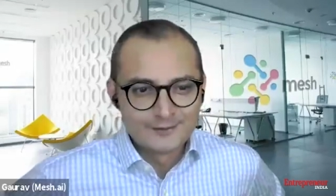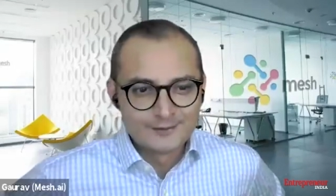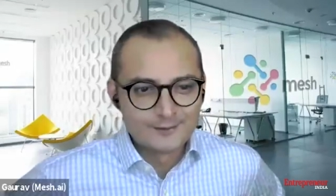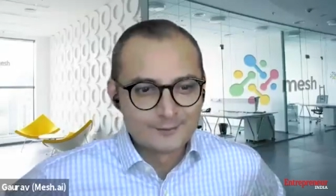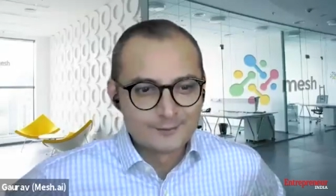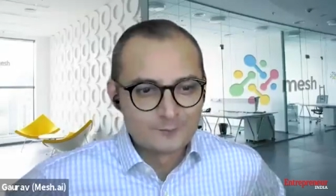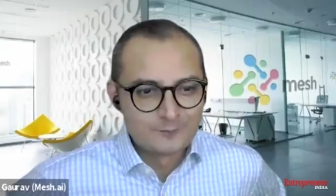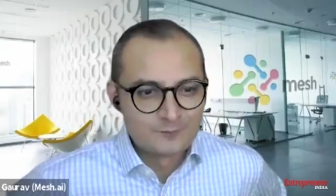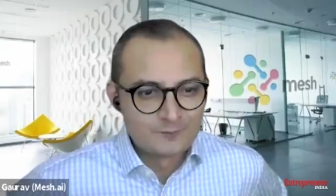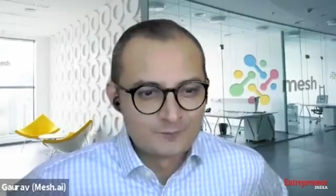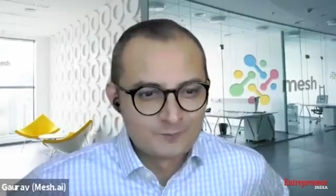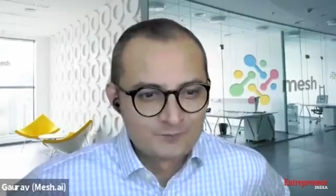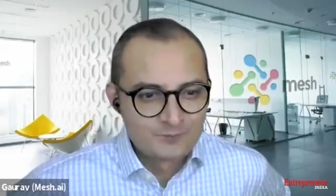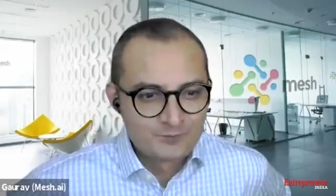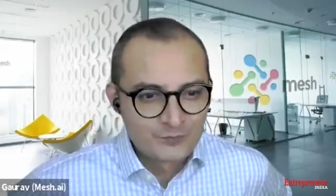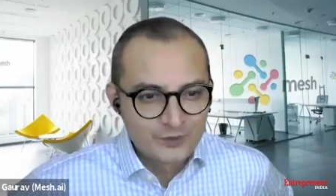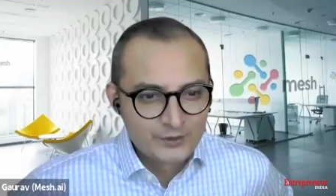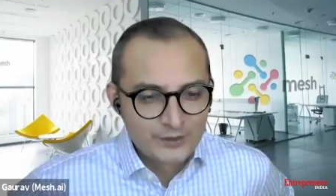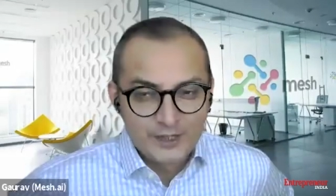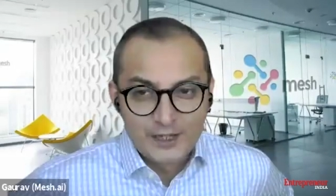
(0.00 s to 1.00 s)

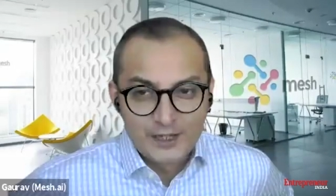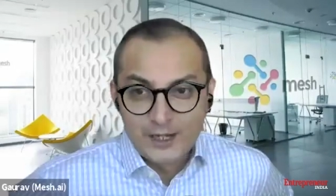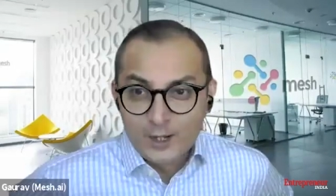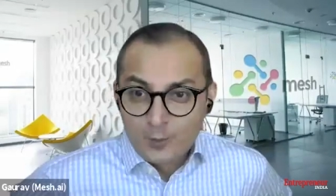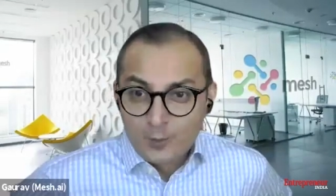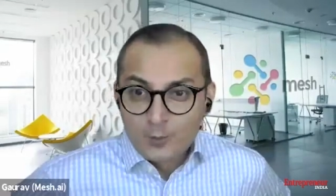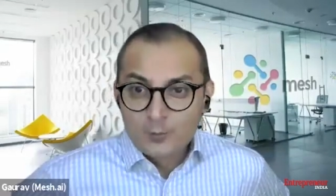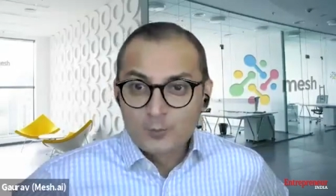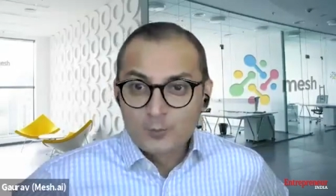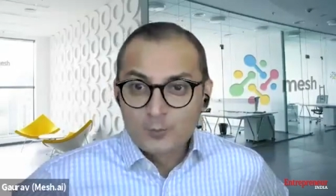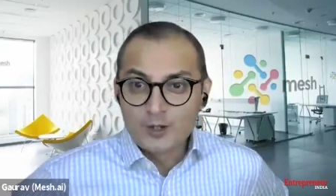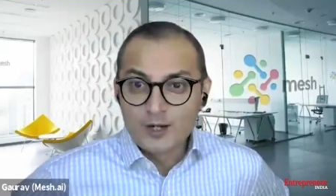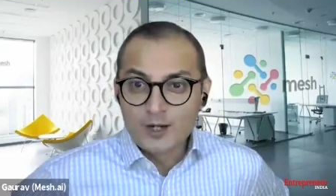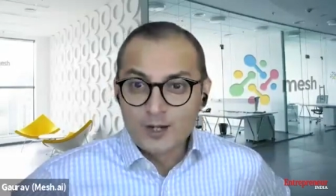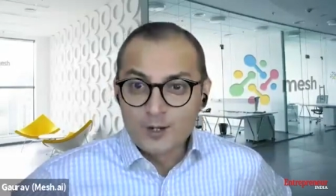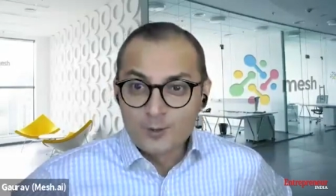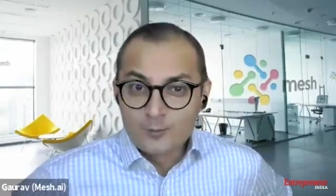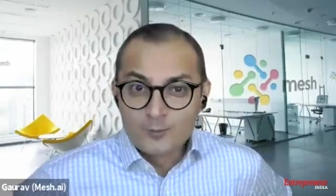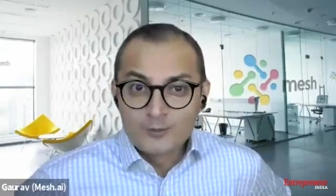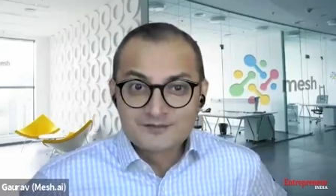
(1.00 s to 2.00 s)
Um, how
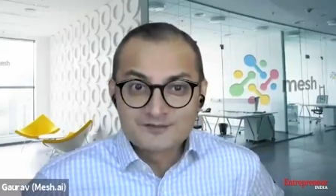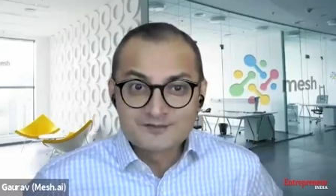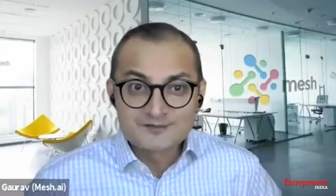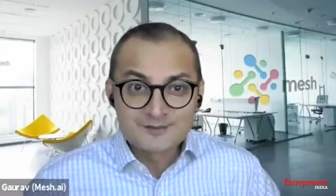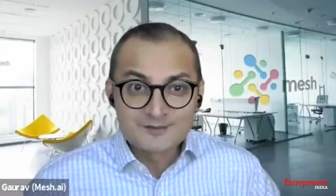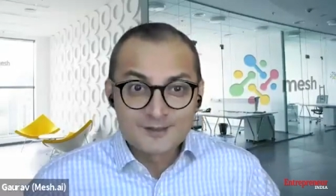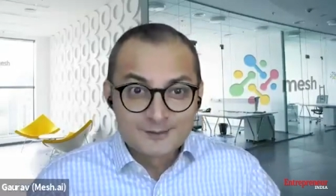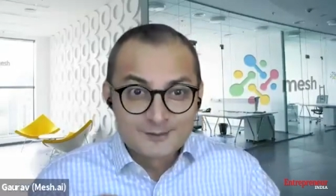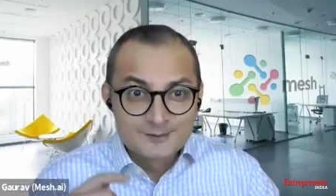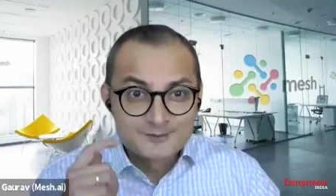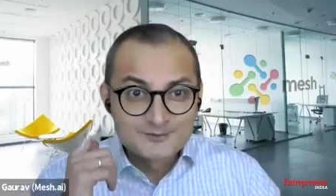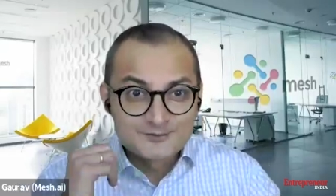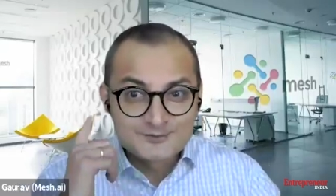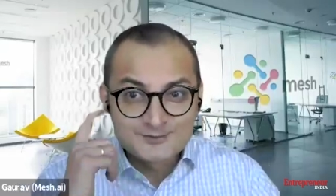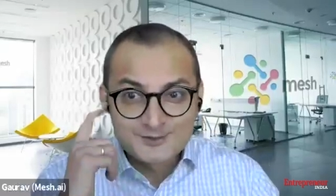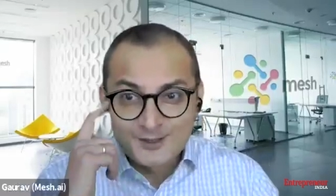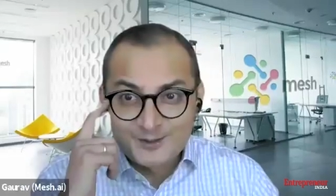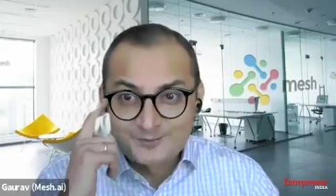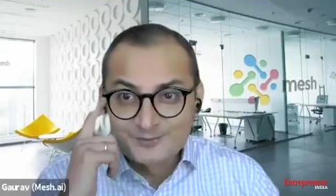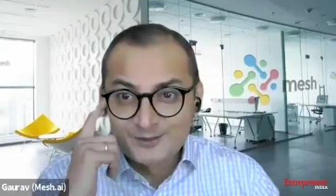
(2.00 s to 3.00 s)
how we decided
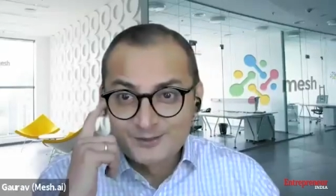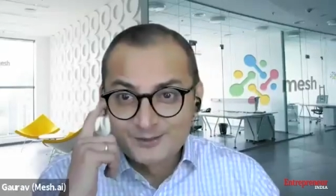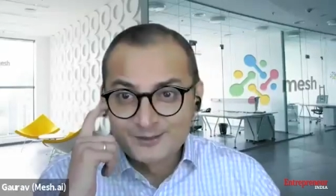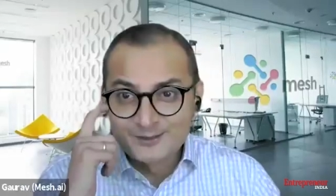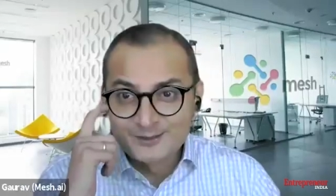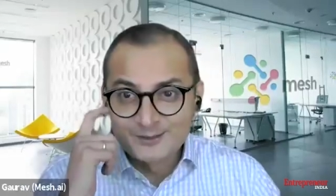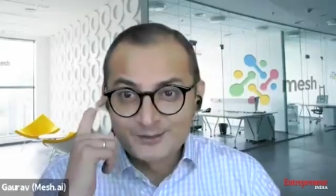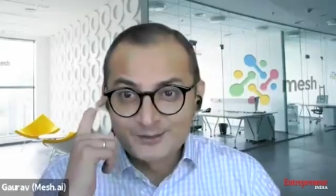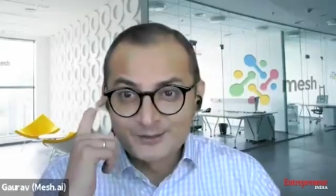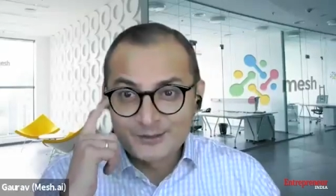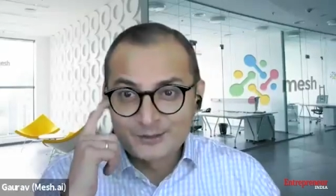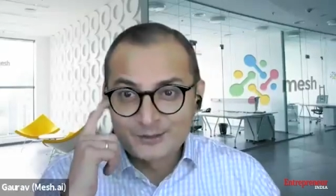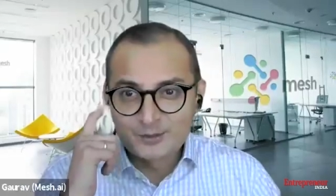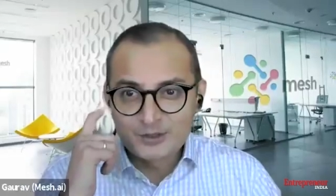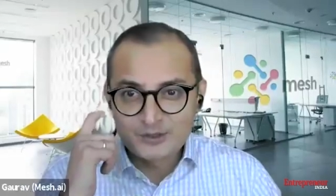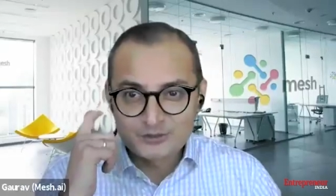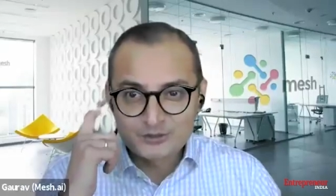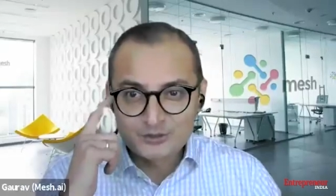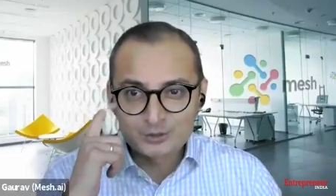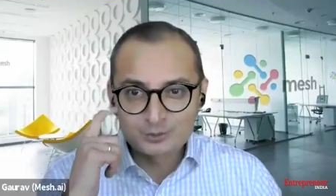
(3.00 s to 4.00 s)
to start building and
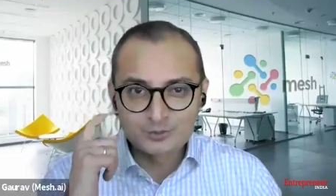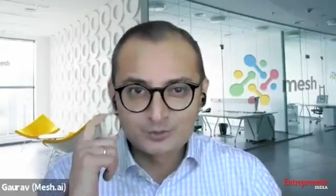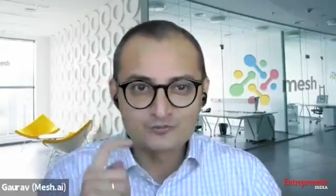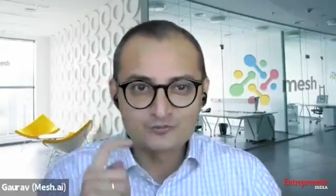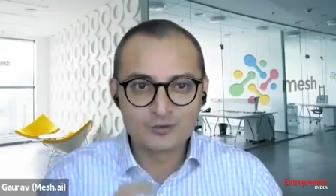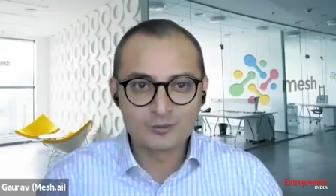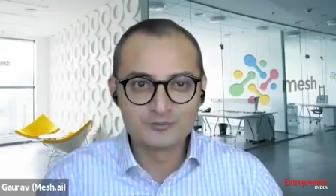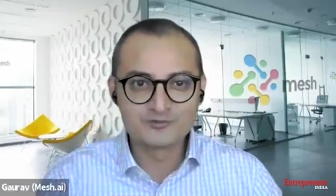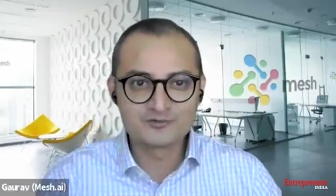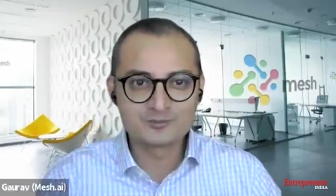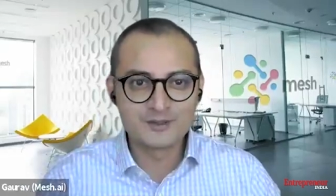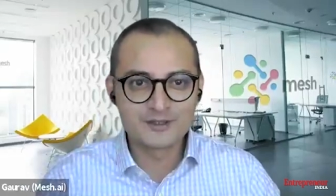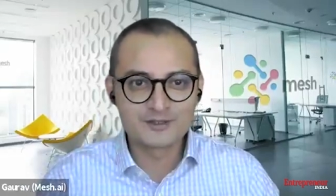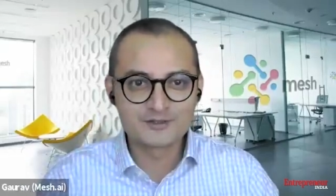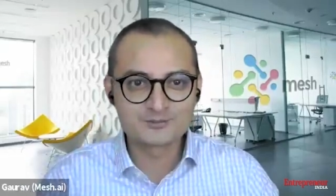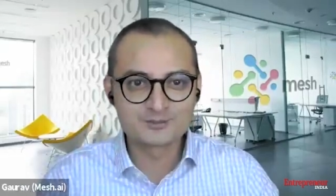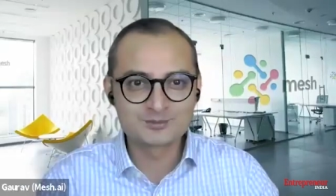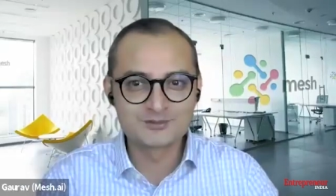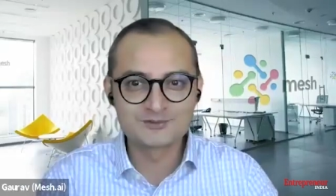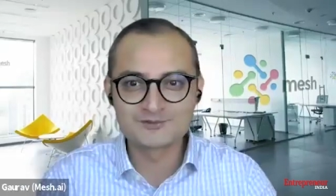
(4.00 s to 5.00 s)
reimagining performance
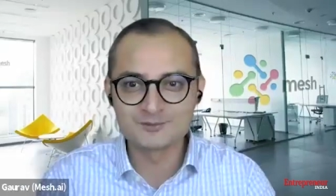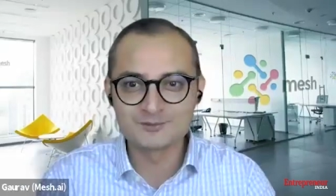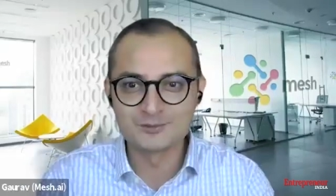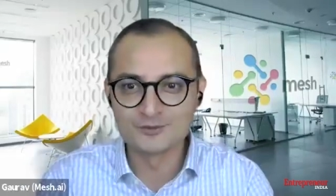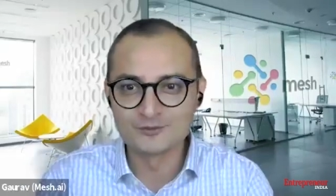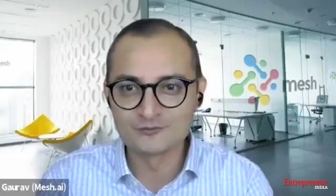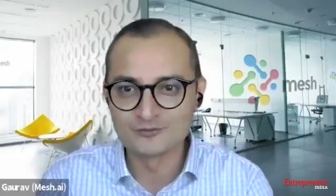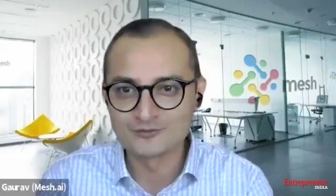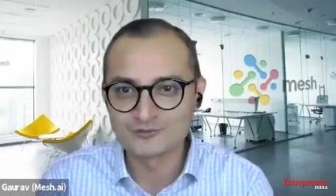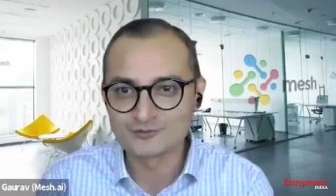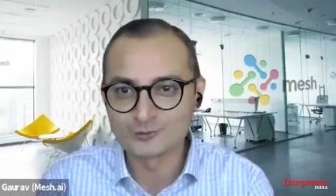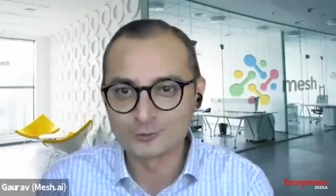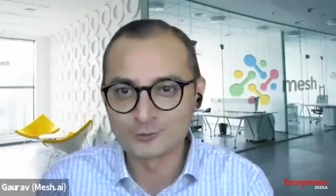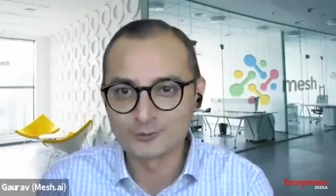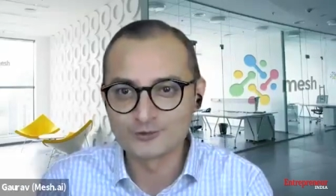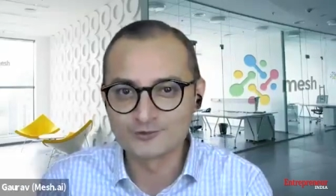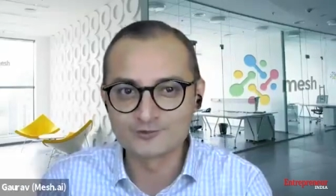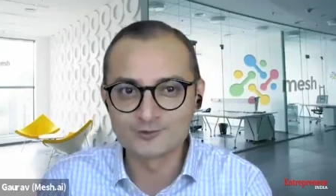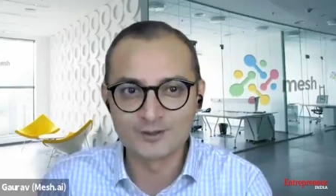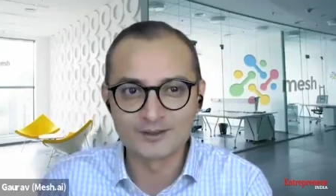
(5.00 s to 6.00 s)
management is a bit of a
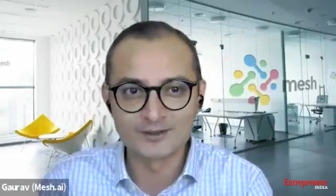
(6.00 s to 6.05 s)
story.